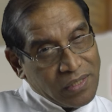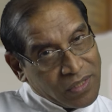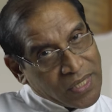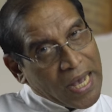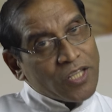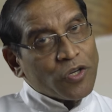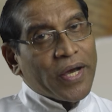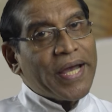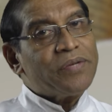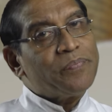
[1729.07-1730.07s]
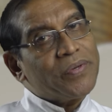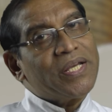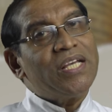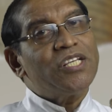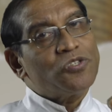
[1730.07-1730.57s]
Zadokite
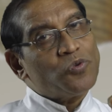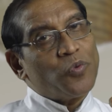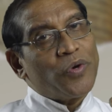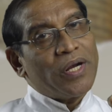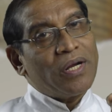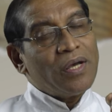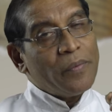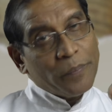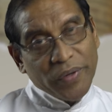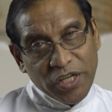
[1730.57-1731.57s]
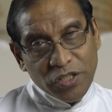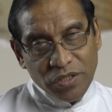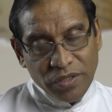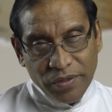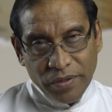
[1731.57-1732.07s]
priest